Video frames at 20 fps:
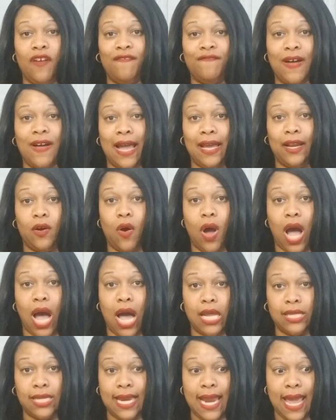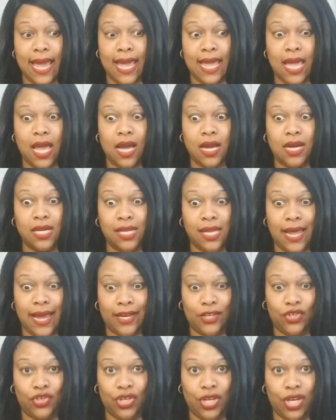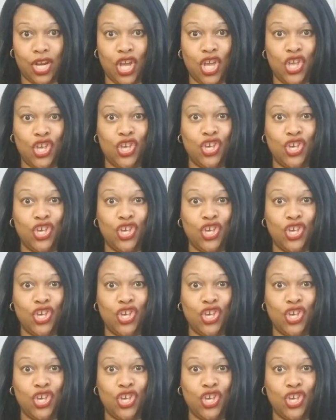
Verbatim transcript: final holiday collection.